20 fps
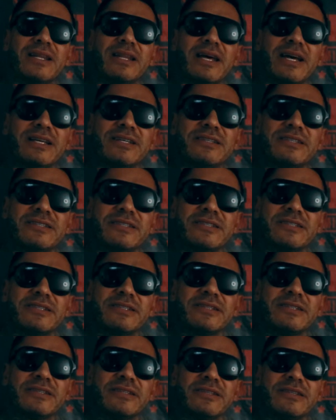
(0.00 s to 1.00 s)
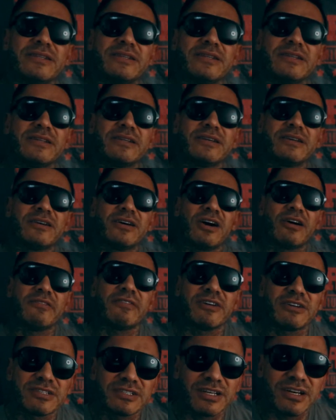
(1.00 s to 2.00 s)
less of
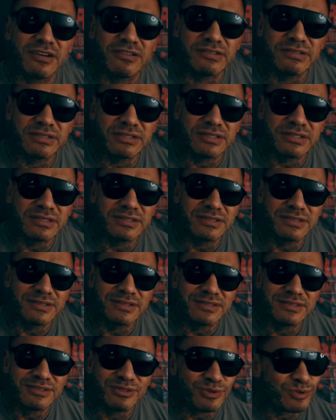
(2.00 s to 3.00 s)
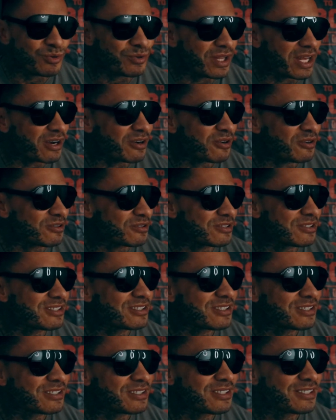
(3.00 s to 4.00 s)
ourselves. Ooh, that hurts.